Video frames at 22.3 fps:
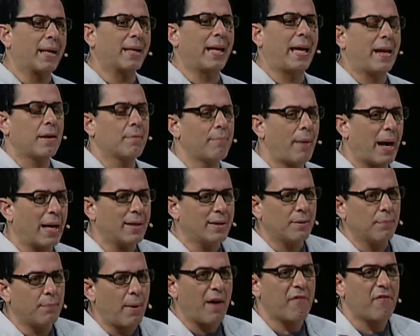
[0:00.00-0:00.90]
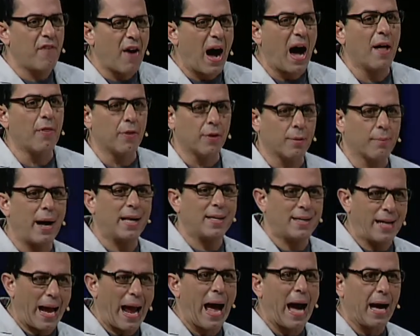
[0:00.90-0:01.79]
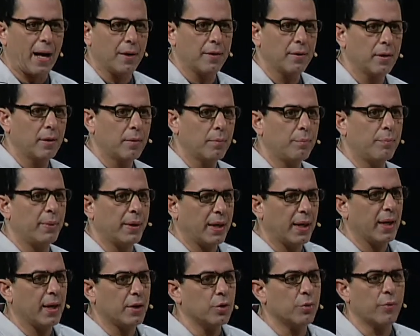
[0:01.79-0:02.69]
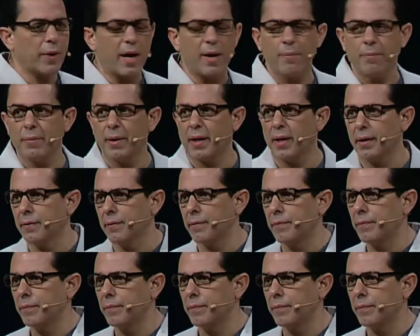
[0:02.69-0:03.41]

get, my, my father, my dad, began to rape me.